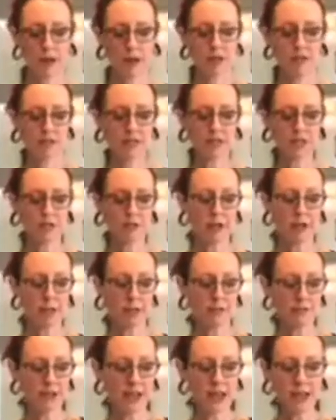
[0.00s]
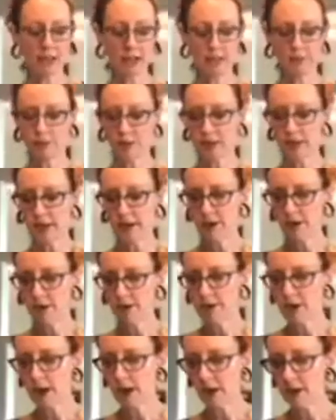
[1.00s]
Saturated fat is what they are
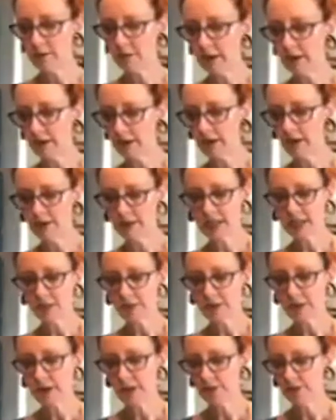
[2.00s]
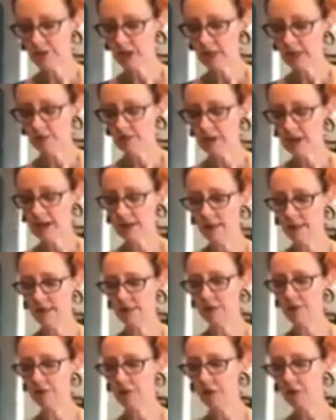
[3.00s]
talking about here, saturated and trans fat. They'll
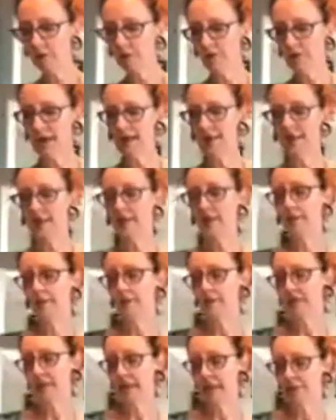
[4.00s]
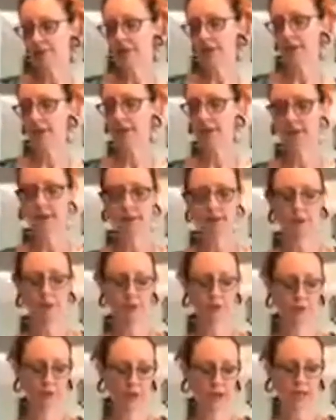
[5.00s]
do total fat and then they'll do saturated and then they'll do
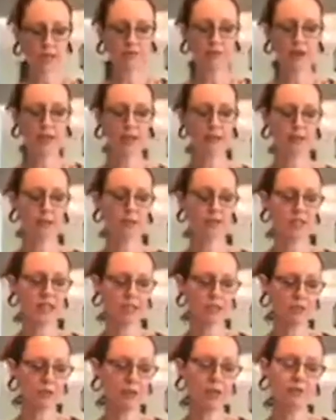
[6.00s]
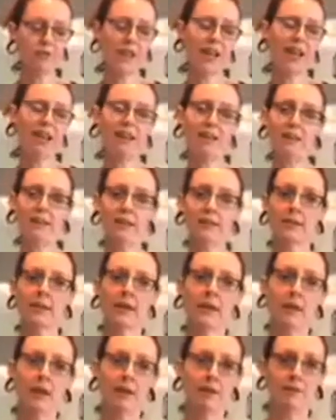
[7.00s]
trans fat. So saturated fat is
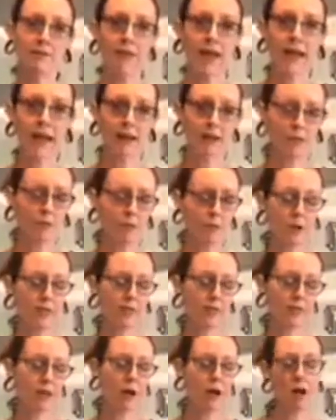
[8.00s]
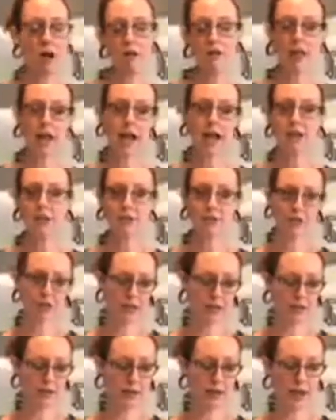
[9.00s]
fat with all the
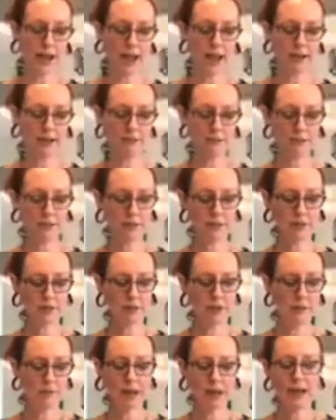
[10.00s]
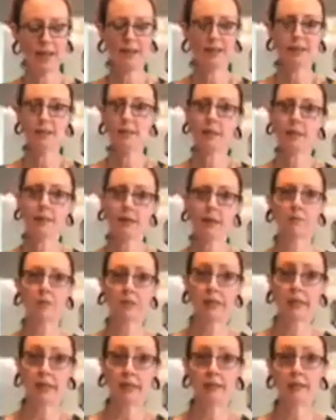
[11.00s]
hydrogen atoms, bonds
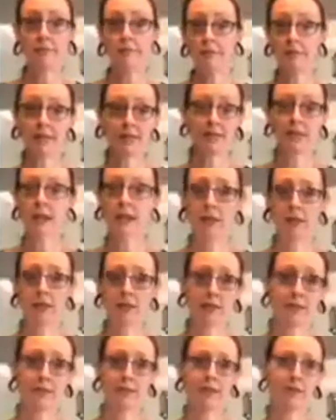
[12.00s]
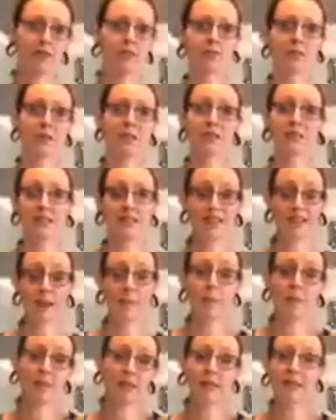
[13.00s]
completed. That's all it is. It just means it's
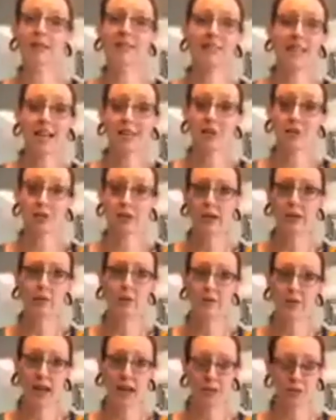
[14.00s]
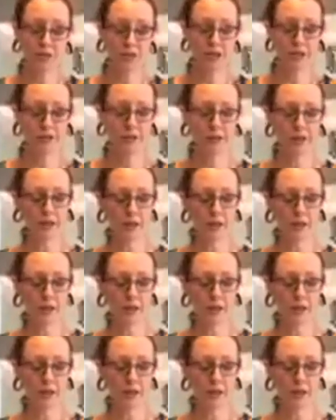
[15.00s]
completely saturated with hydrogen.